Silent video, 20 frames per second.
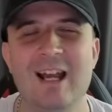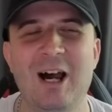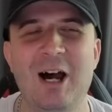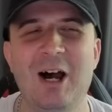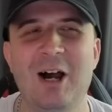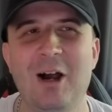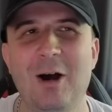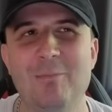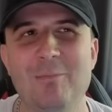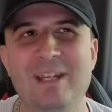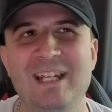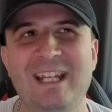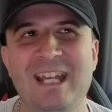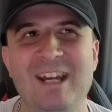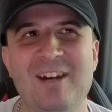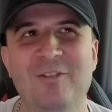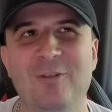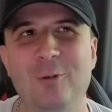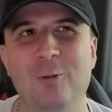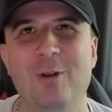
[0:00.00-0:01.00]
I'm being
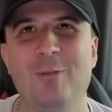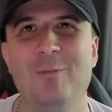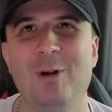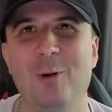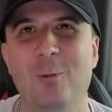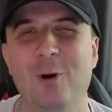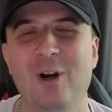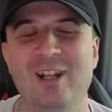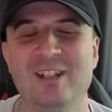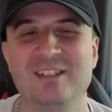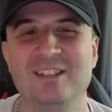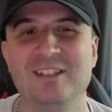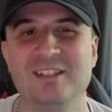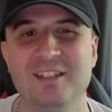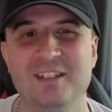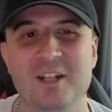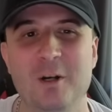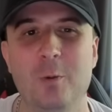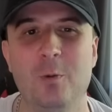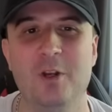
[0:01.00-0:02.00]
careful with my words because I
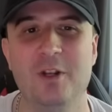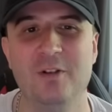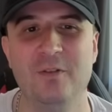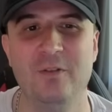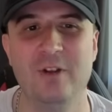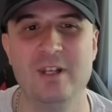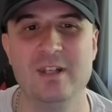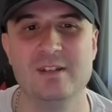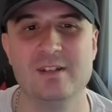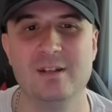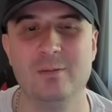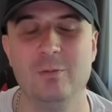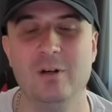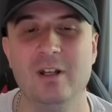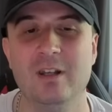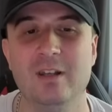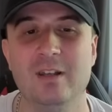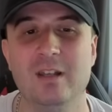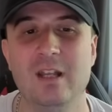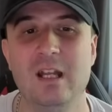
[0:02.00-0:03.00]
don't want to offend
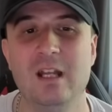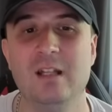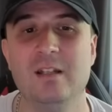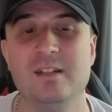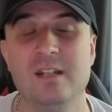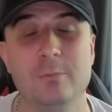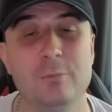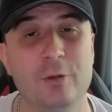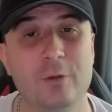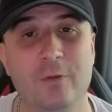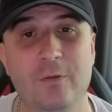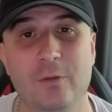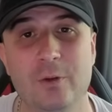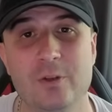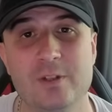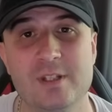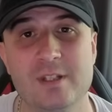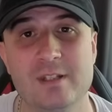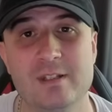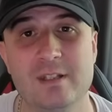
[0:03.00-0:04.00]
someone. Temporal
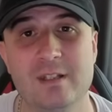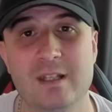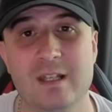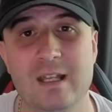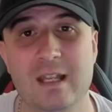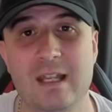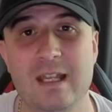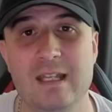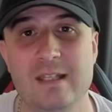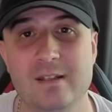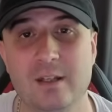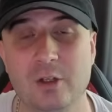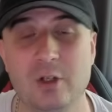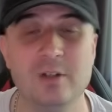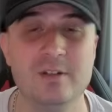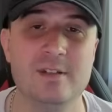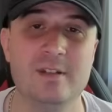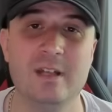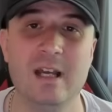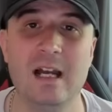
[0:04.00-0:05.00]
Forces is a good
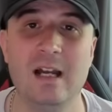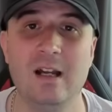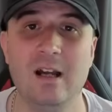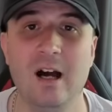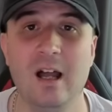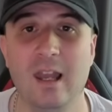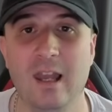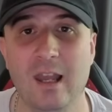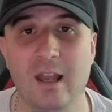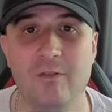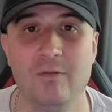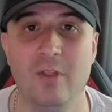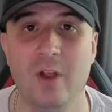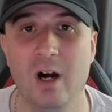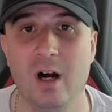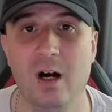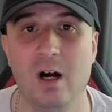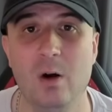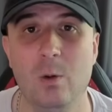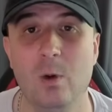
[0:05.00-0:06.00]
set. I love the
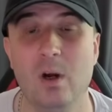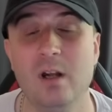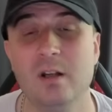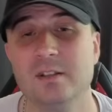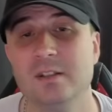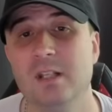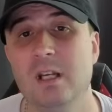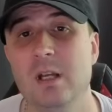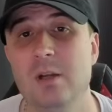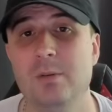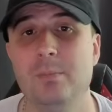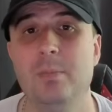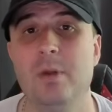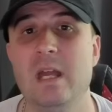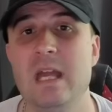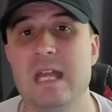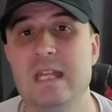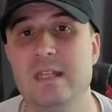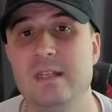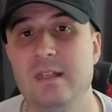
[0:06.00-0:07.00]
artworks, but
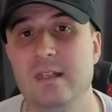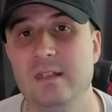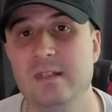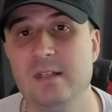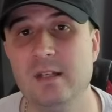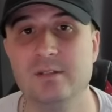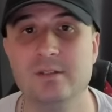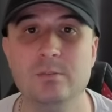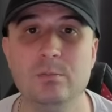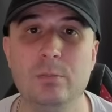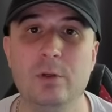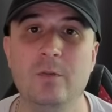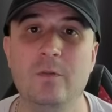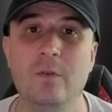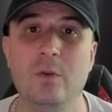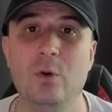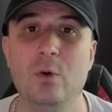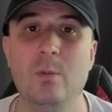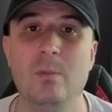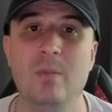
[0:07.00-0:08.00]
it doesn't
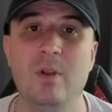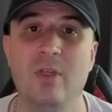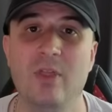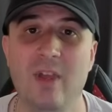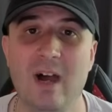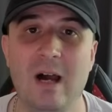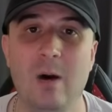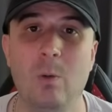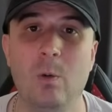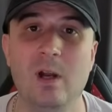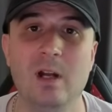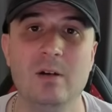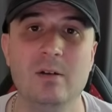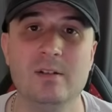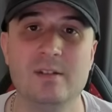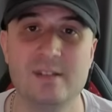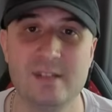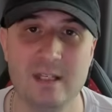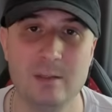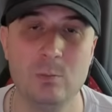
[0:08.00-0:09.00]
perform that well.
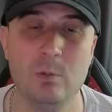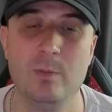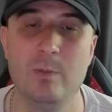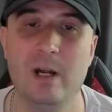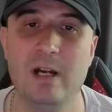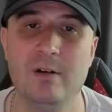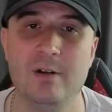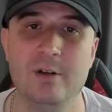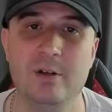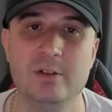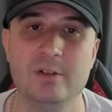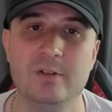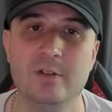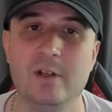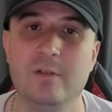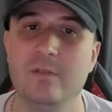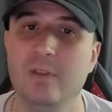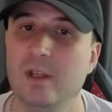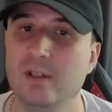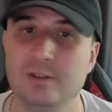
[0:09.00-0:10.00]
Same with Paradox
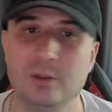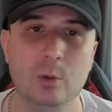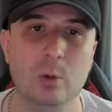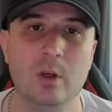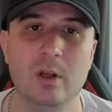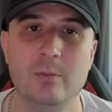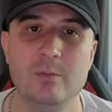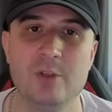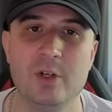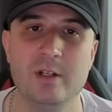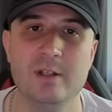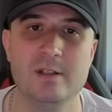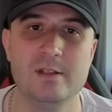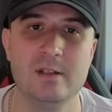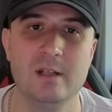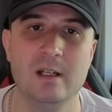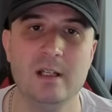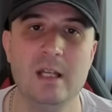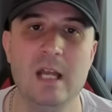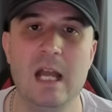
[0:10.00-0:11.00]
Rift. That's all I'm trying to say.